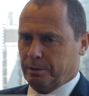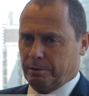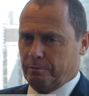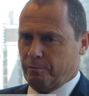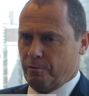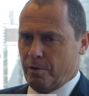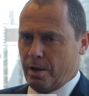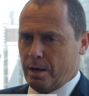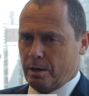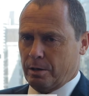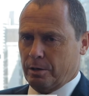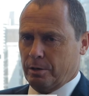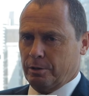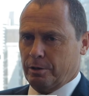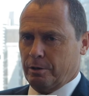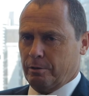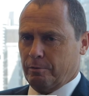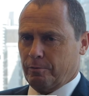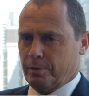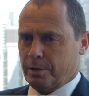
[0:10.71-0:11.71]

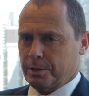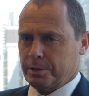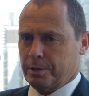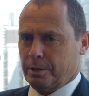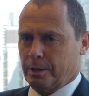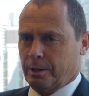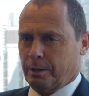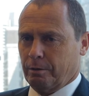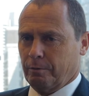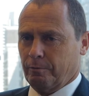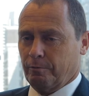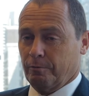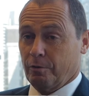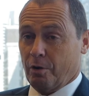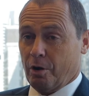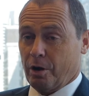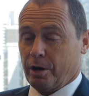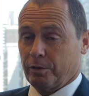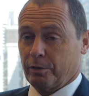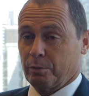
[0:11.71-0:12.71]
advantage investing
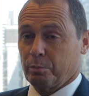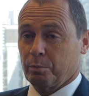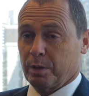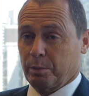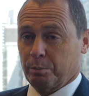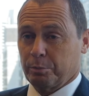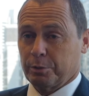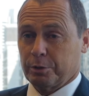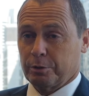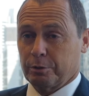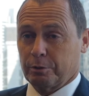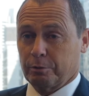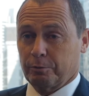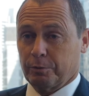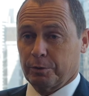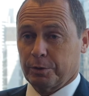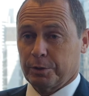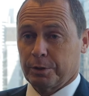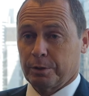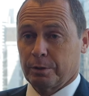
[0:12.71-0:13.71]
via the MIPS
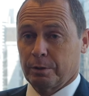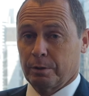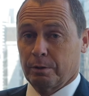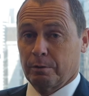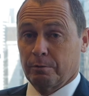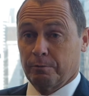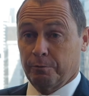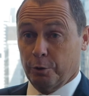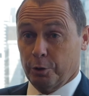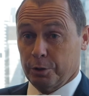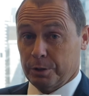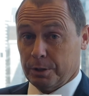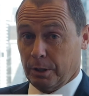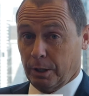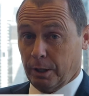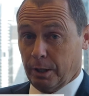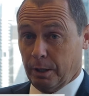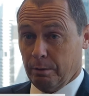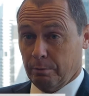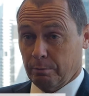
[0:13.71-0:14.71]
service.
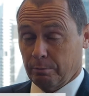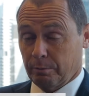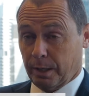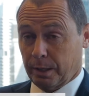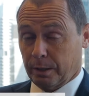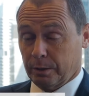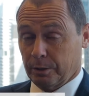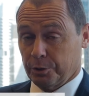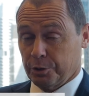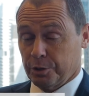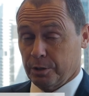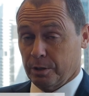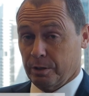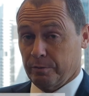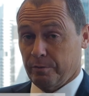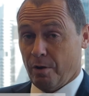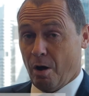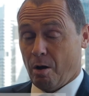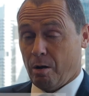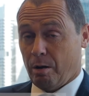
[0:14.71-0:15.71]
Firstly, they can
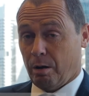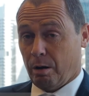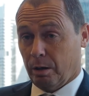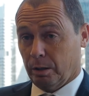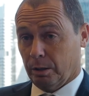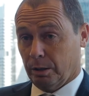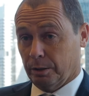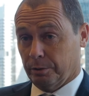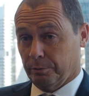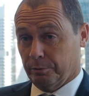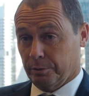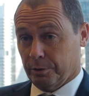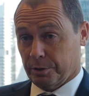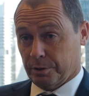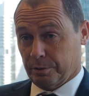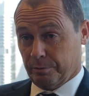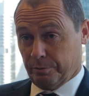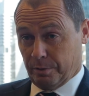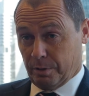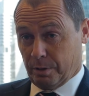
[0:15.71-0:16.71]
achieve highly
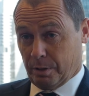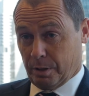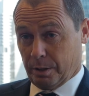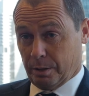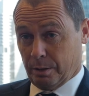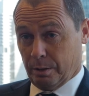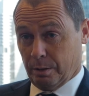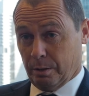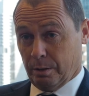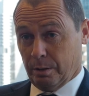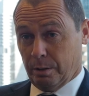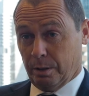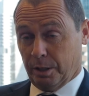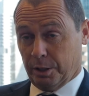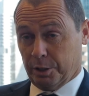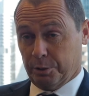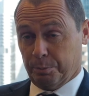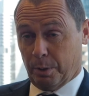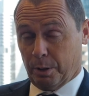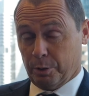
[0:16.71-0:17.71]
diversified
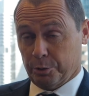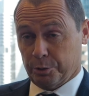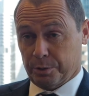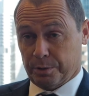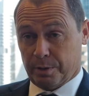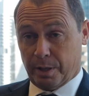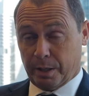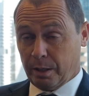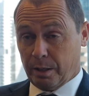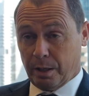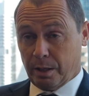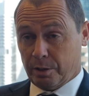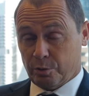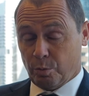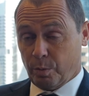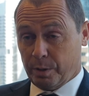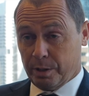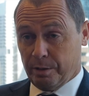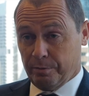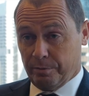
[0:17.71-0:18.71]
exposures. They can get
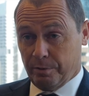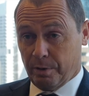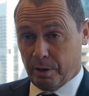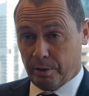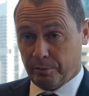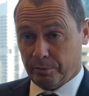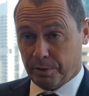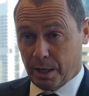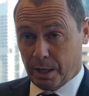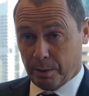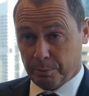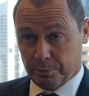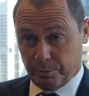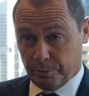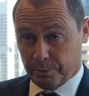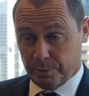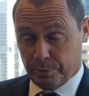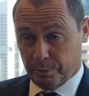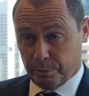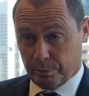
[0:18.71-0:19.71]
25 names
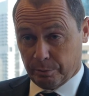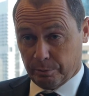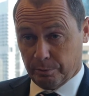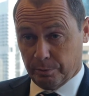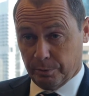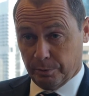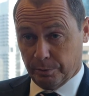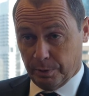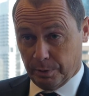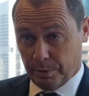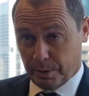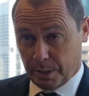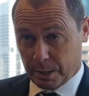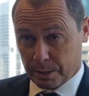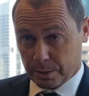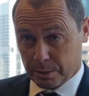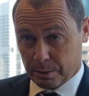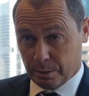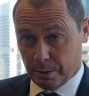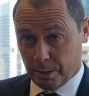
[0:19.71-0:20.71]
for
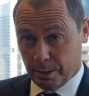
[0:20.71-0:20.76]
250,000.